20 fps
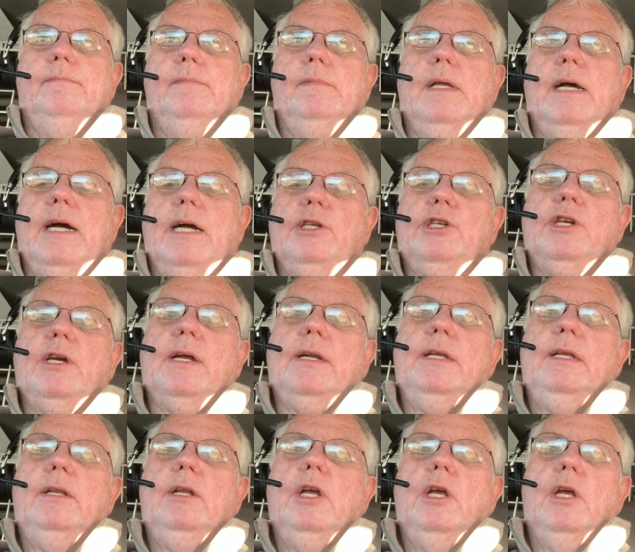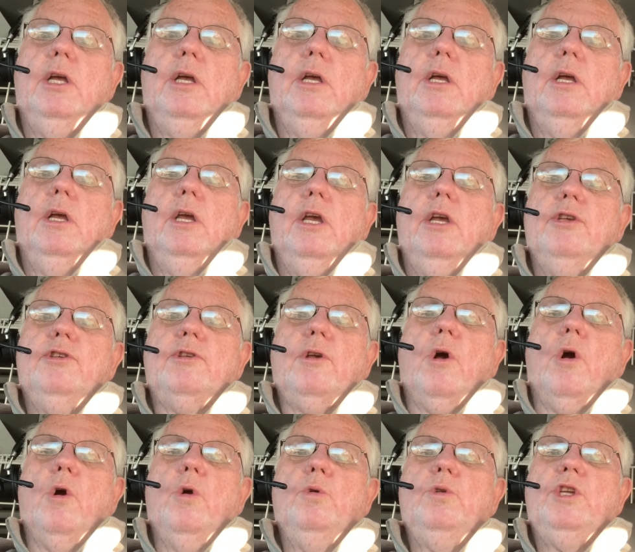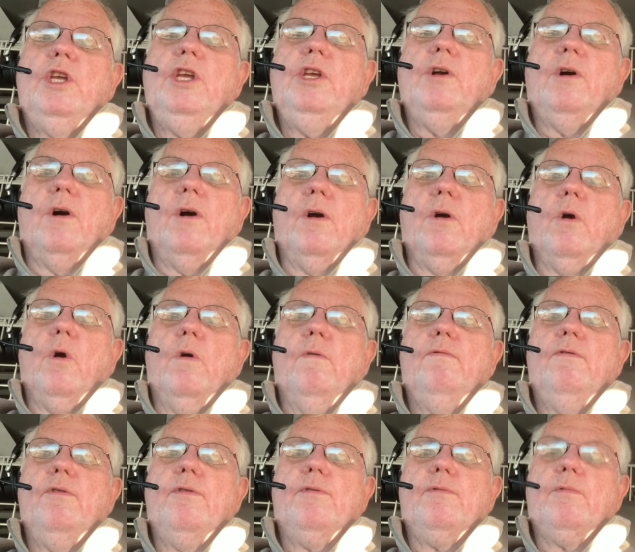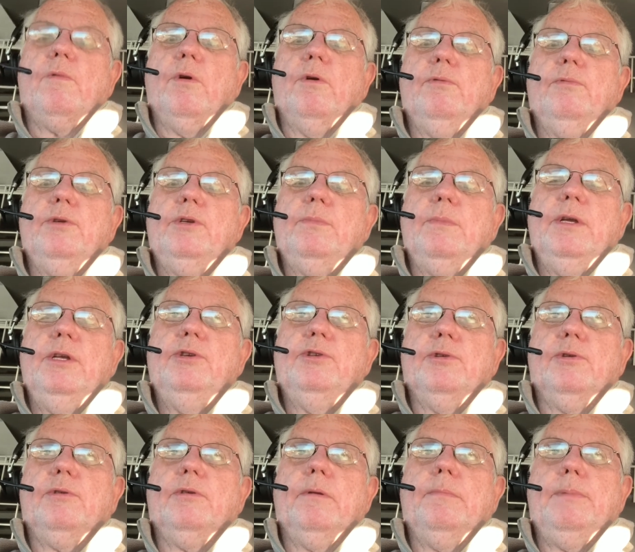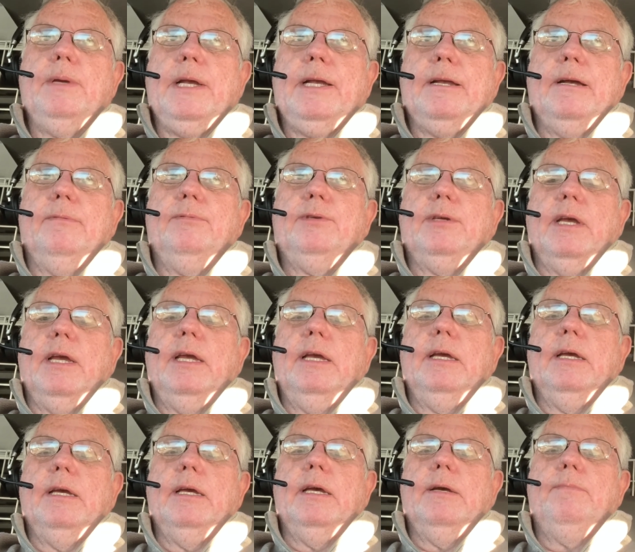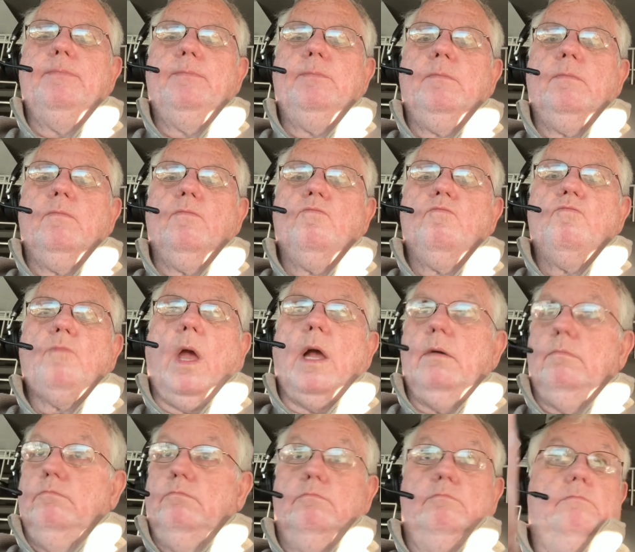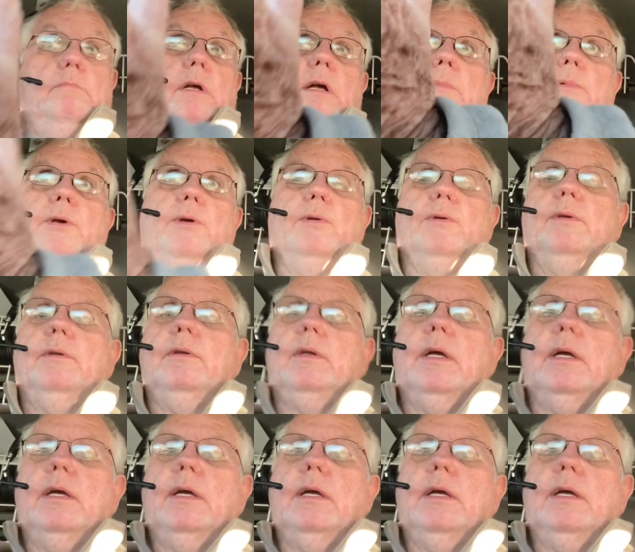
hotshotting, is OTR, over the road, which means you're going to pick up, say, I'm here in